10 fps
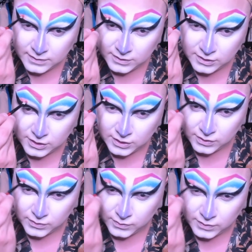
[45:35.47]

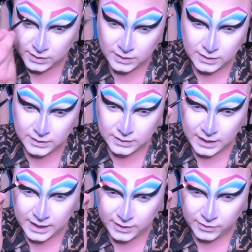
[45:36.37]
to
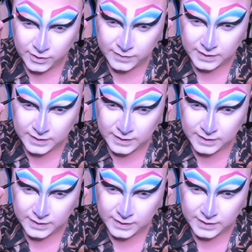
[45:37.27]
lighter on the